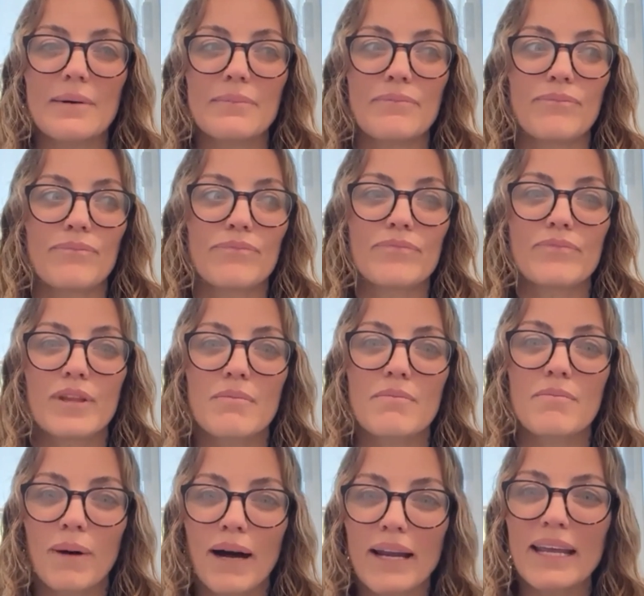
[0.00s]
Um,
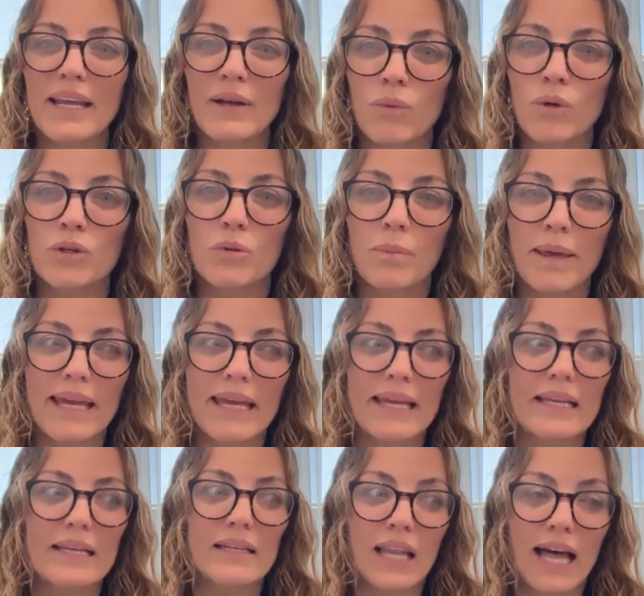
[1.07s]
but it will
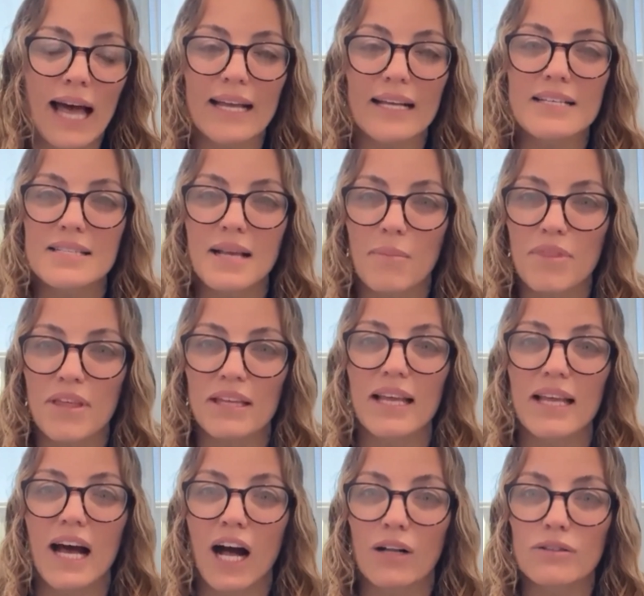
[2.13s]
be like something
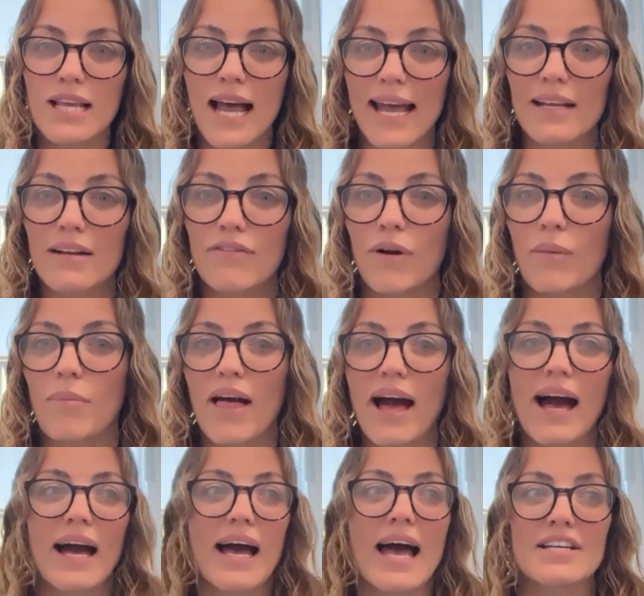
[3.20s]
that I'll take from
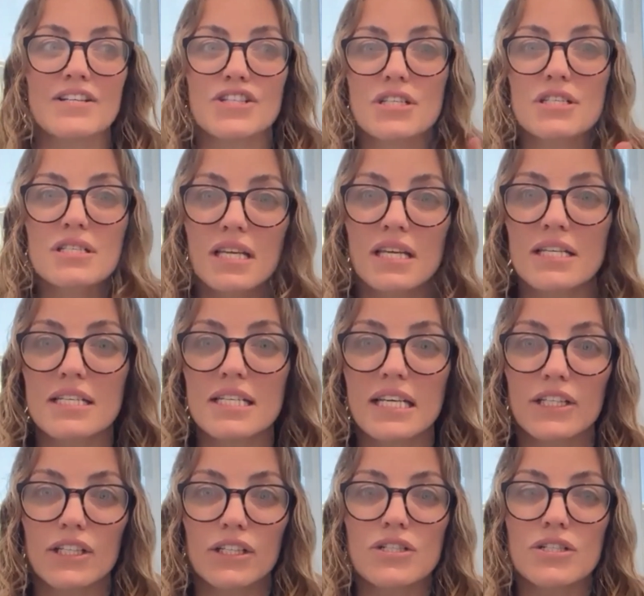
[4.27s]
that and just
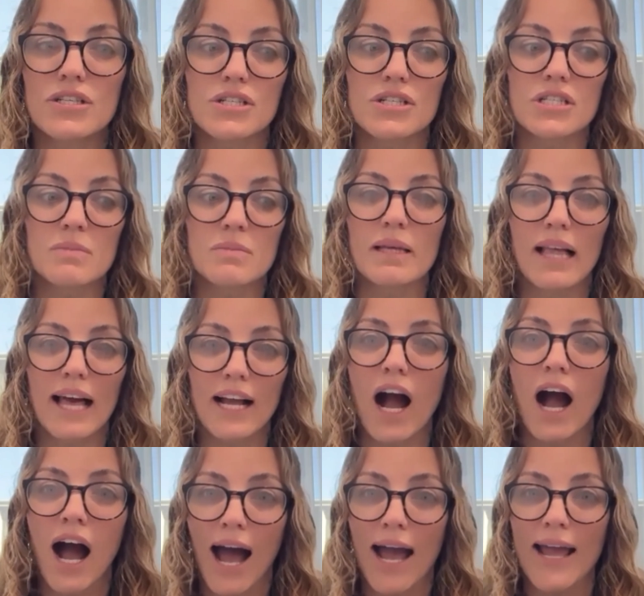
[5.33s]
continue to just be like,
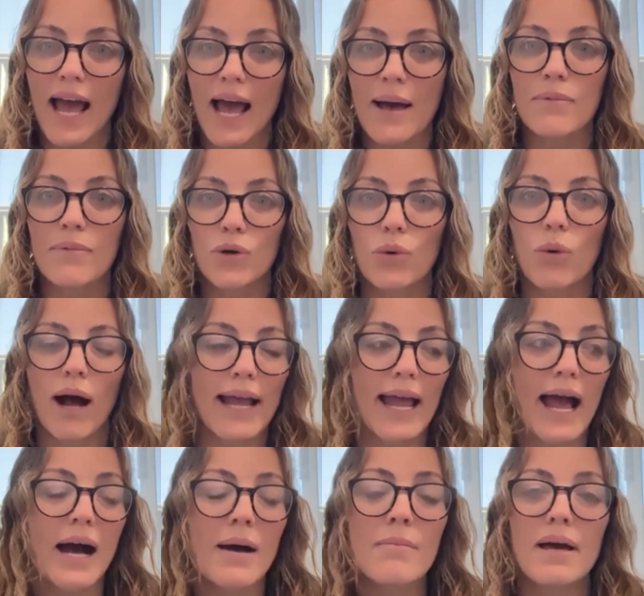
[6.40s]
I am who I
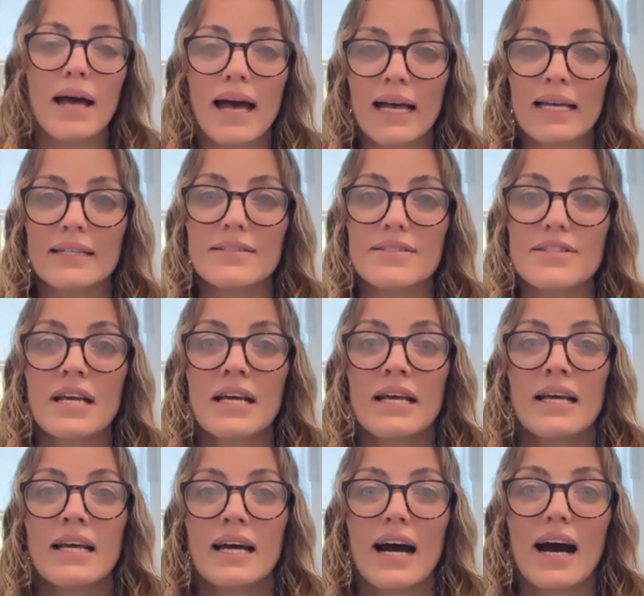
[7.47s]
am, and
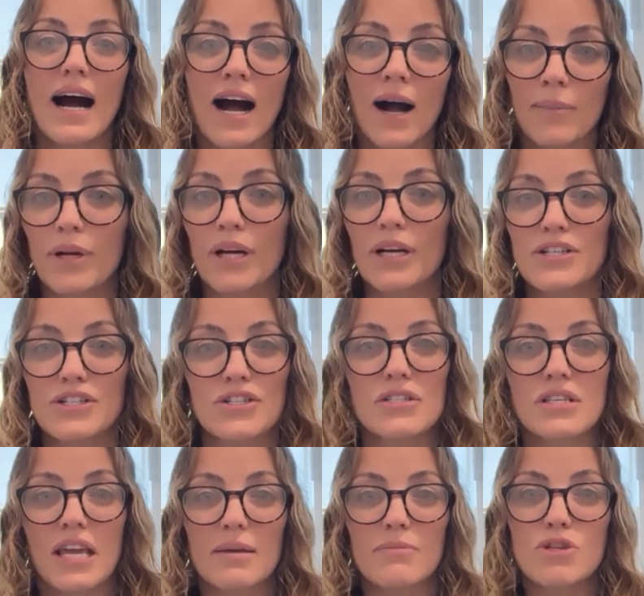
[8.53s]
I'm going to
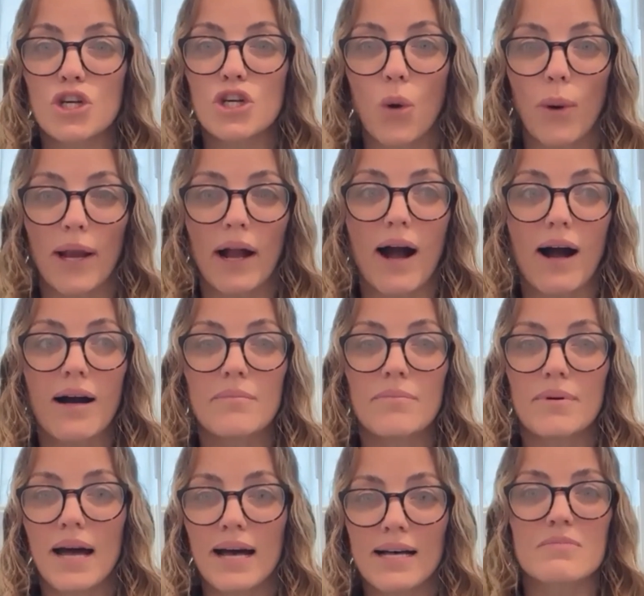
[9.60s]
just keep showing
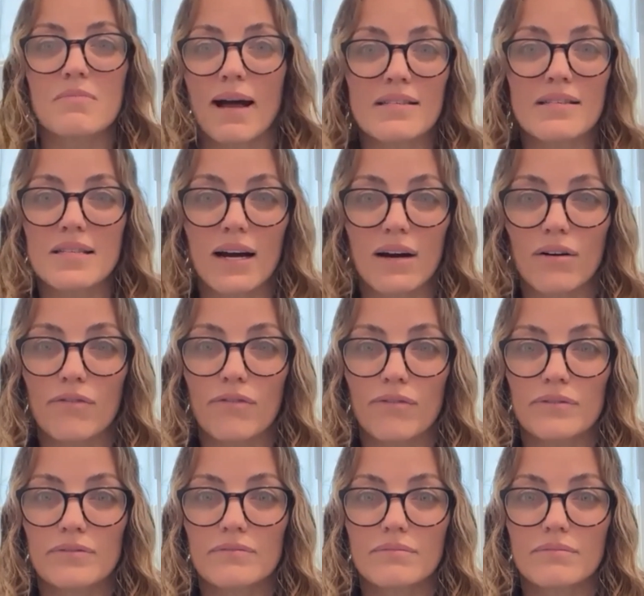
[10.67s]
up as myself.